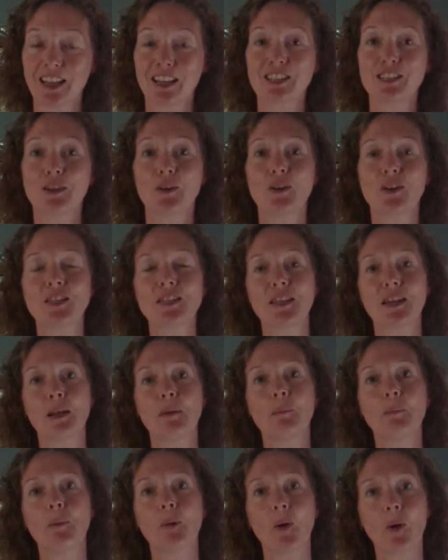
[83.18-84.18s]
So it's an
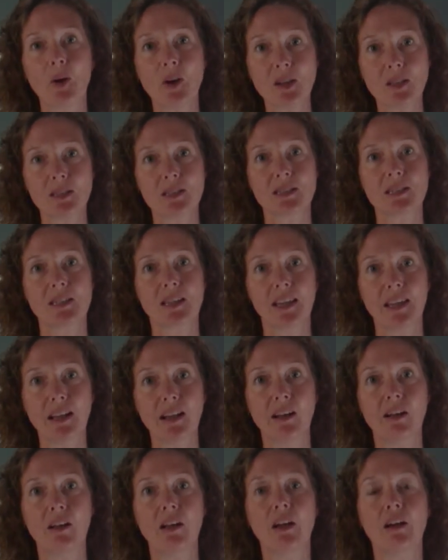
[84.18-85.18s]
important
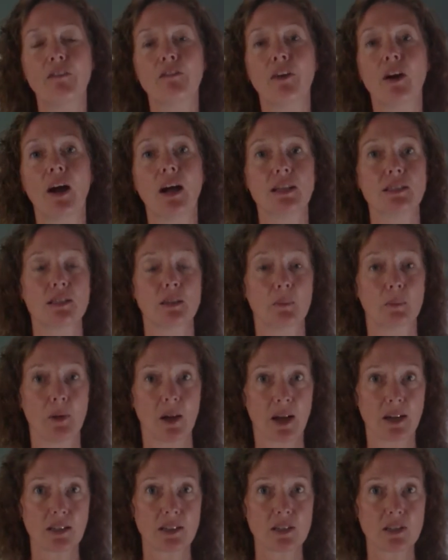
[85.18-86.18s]
skill for us to
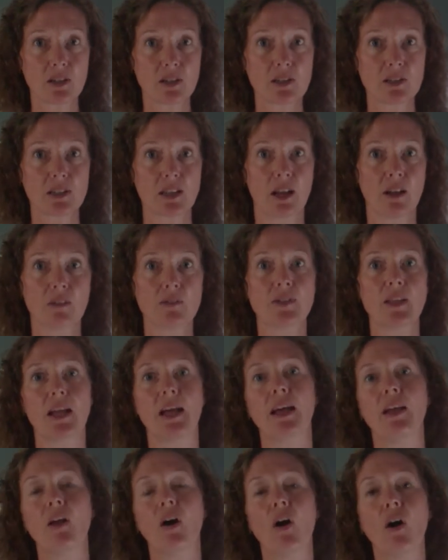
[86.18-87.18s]
practice ourselves
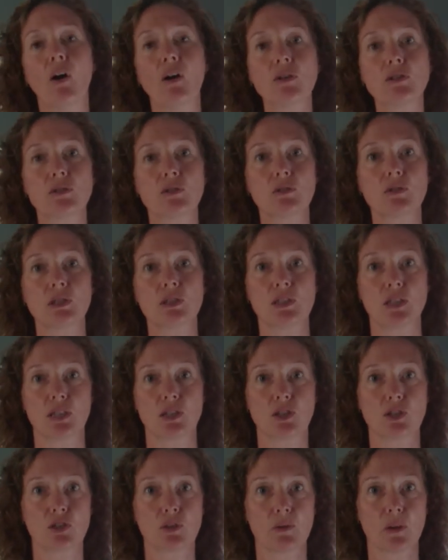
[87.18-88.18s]
and also to
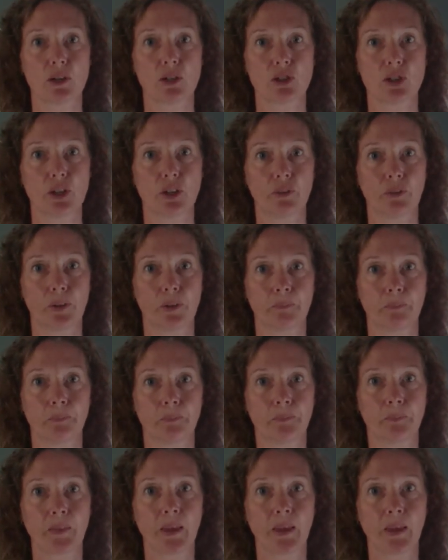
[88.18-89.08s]
teach to our children.